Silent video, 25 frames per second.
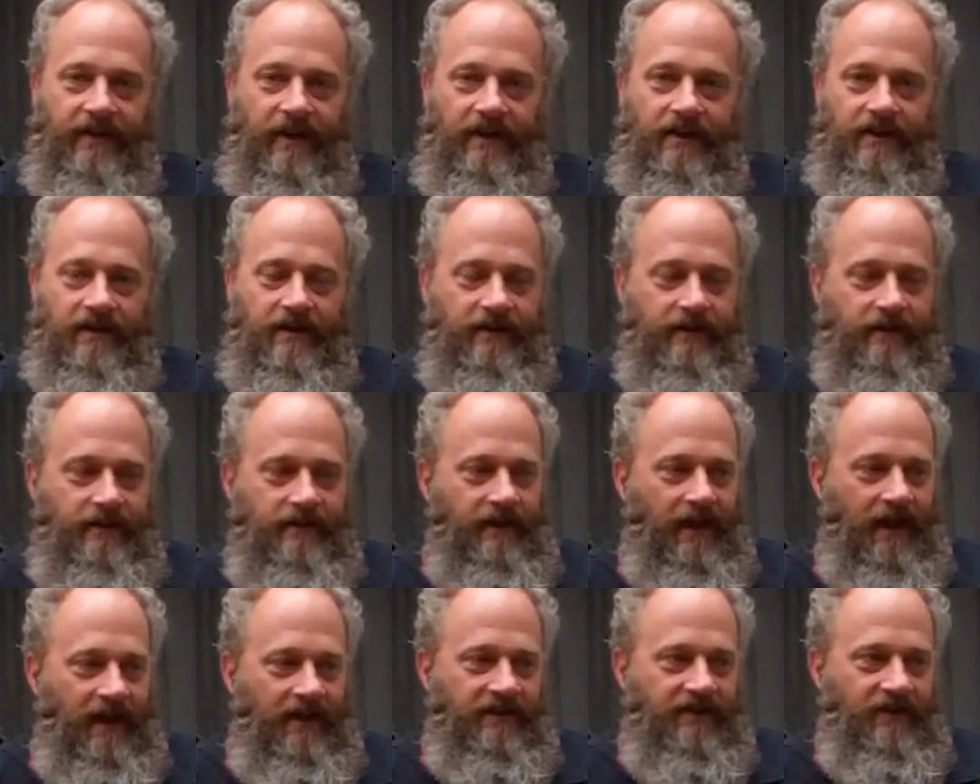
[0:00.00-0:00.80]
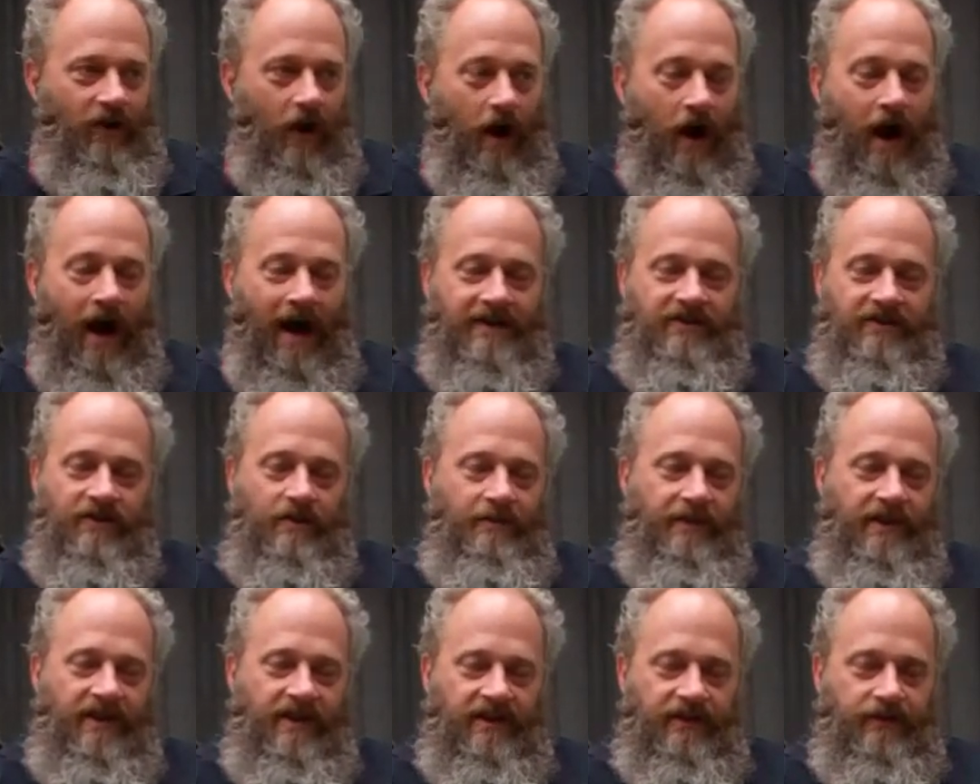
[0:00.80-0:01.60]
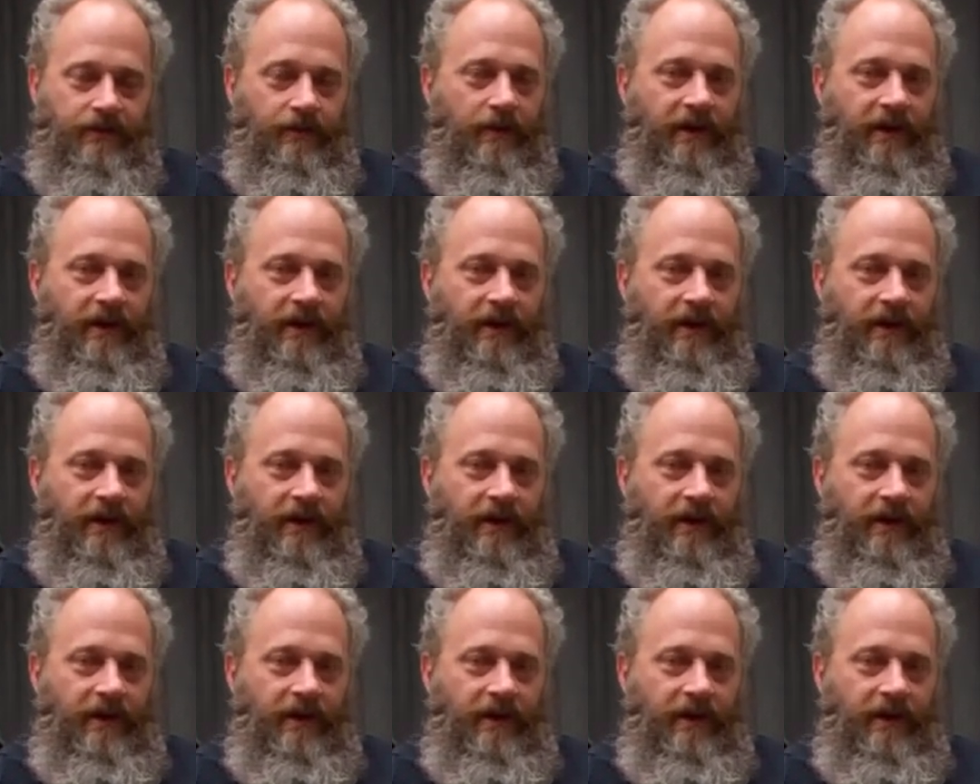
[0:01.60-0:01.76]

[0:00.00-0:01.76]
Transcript: That, that's awesome because